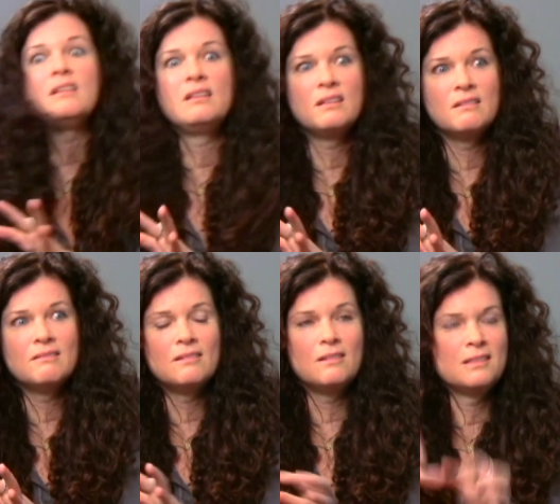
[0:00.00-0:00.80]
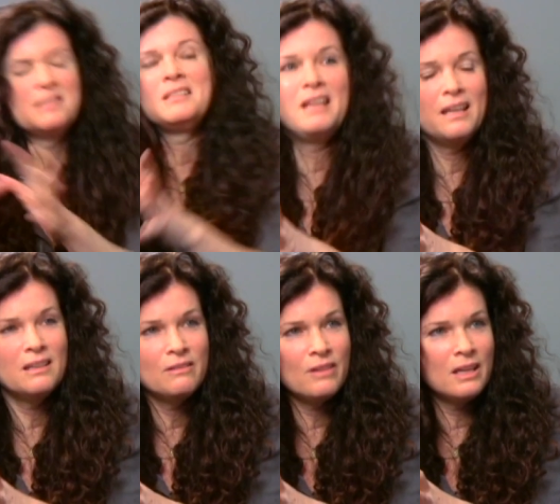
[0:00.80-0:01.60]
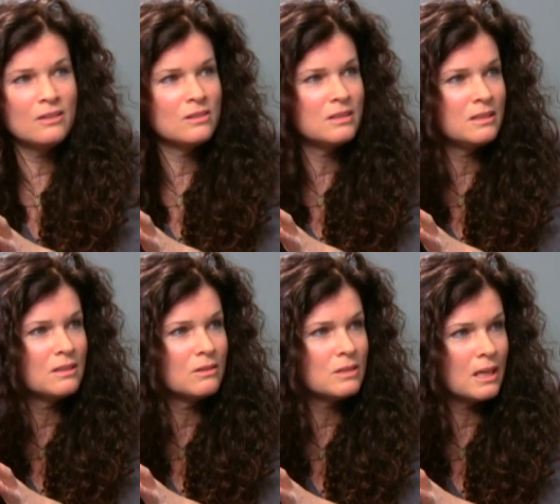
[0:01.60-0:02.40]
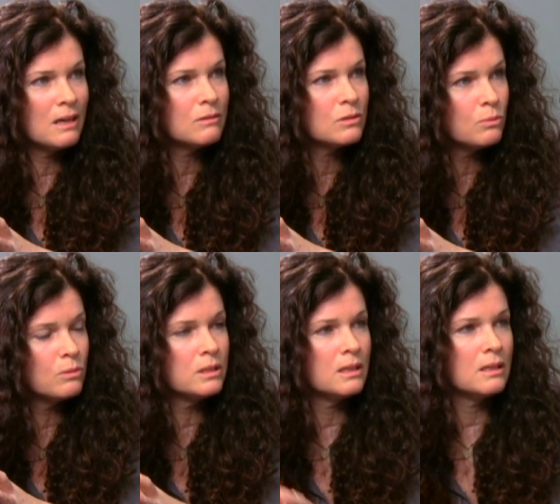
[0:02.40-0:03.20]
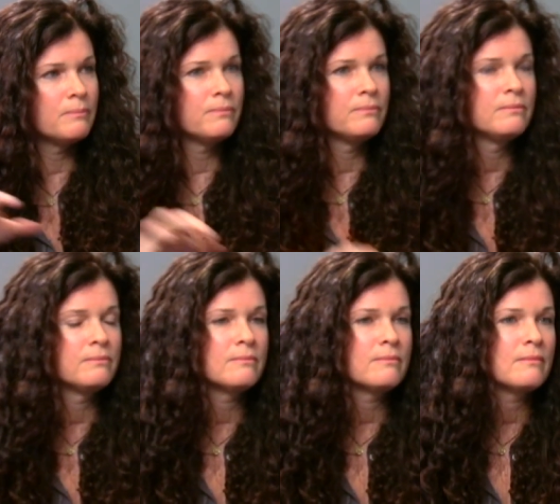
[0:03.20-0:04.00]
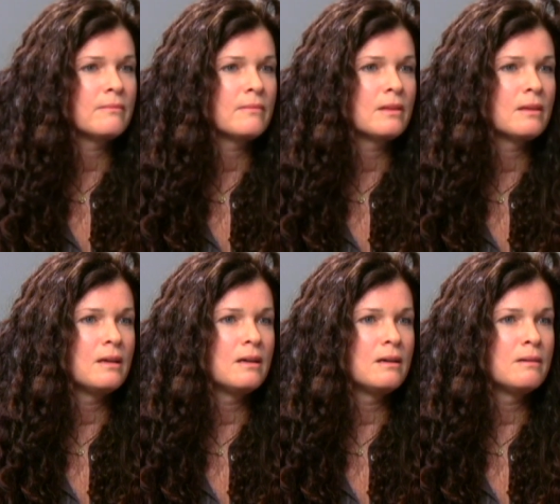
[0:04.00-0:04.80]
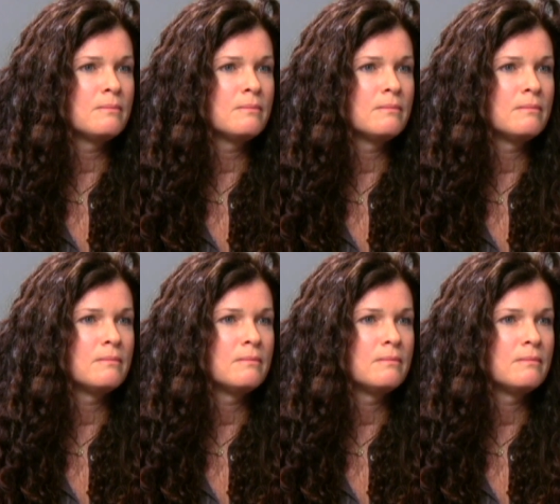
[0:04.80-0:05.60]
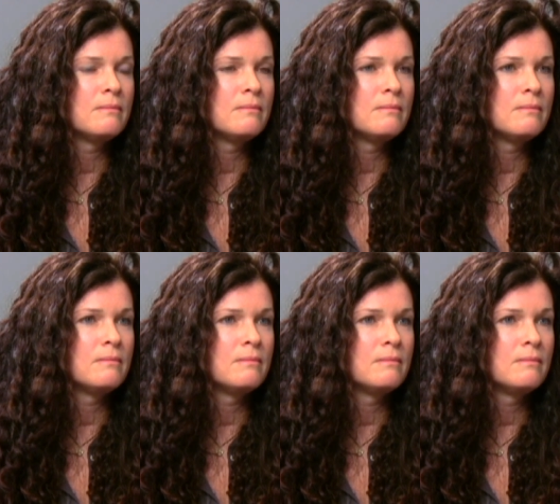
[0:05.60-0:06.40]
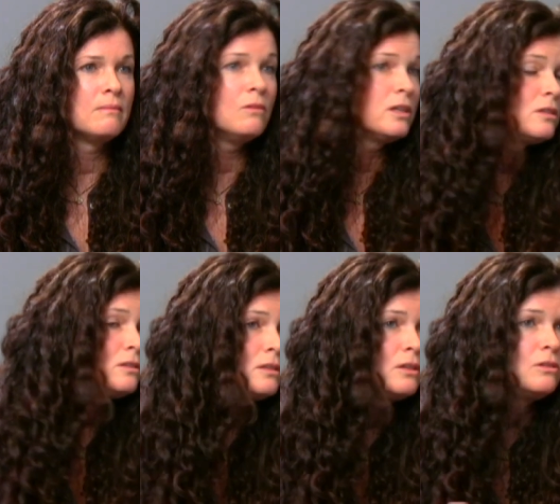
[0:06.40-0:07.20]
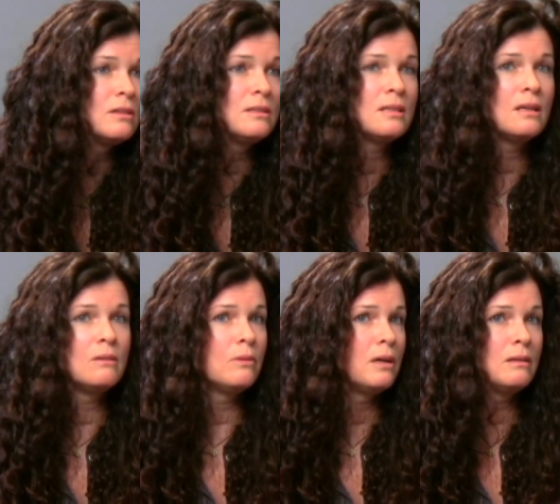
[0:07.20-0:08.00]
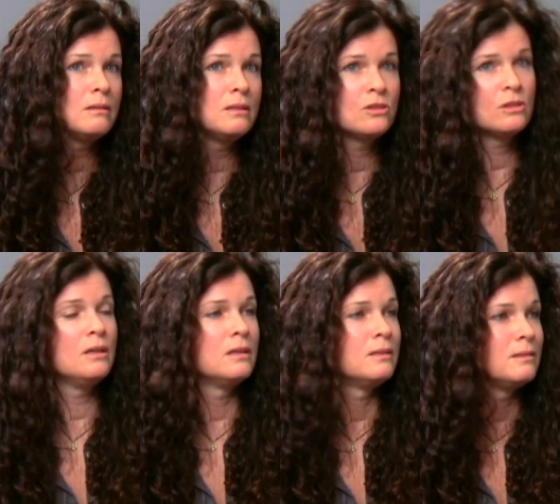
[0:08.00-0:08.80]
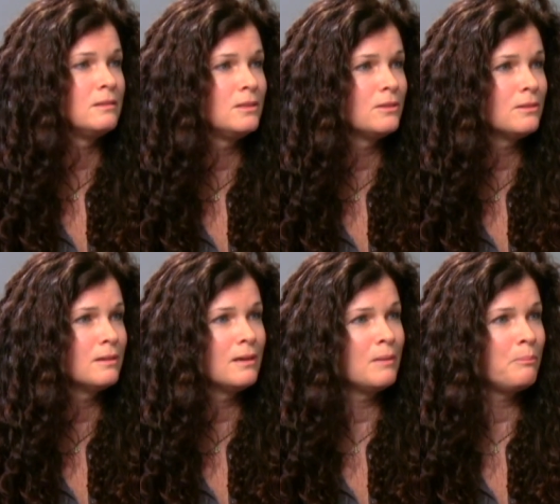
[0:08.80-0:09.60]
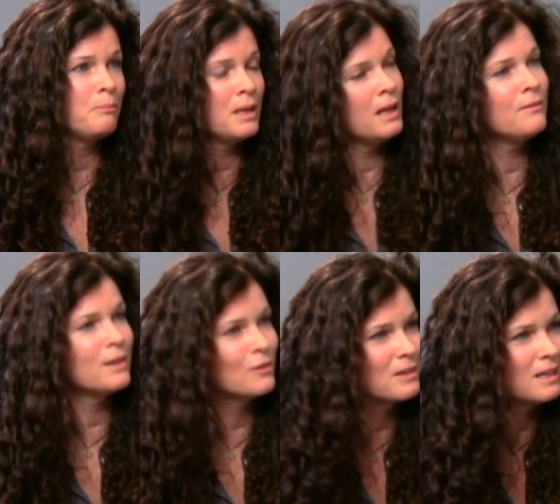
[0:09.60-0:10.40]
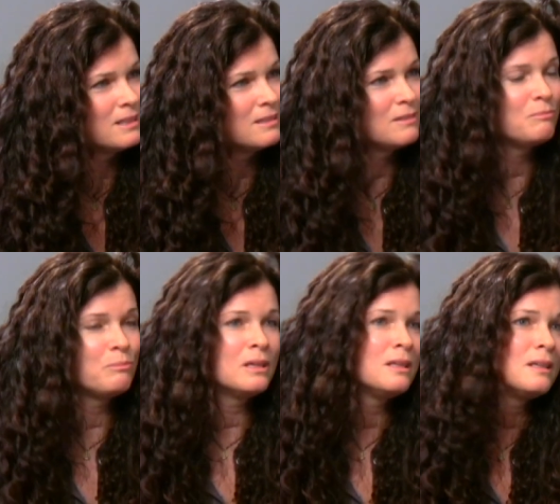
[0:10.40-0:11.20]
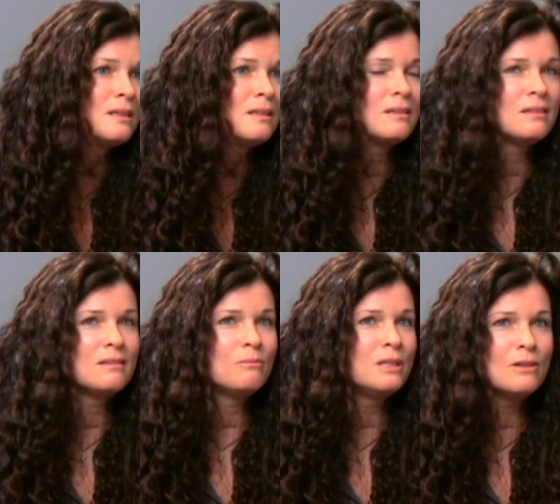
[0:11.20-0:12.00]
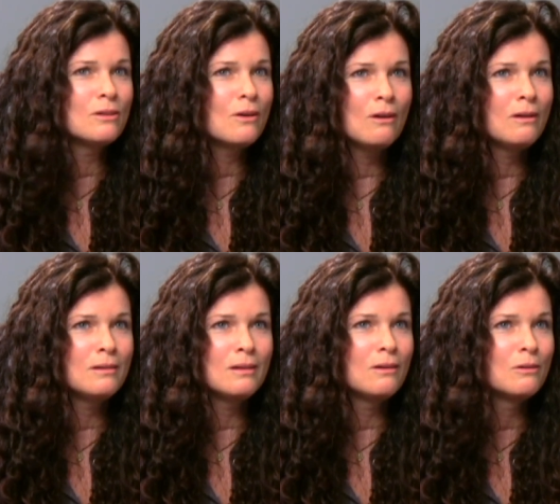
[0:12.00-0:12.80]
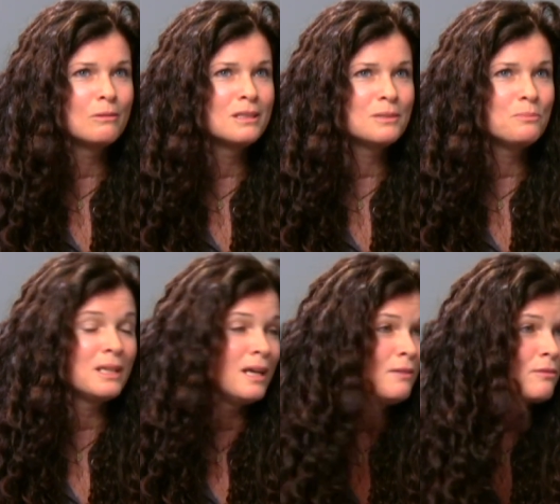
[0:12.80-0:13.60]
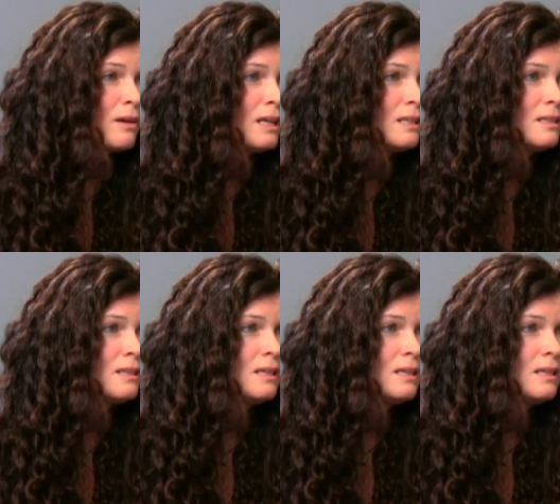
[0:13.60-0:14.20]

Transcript: you know, all this negative energy goes out toward them. Um, which, you know, you could say, well, it should. You know, they're not behaving right. But we don't all always behave right.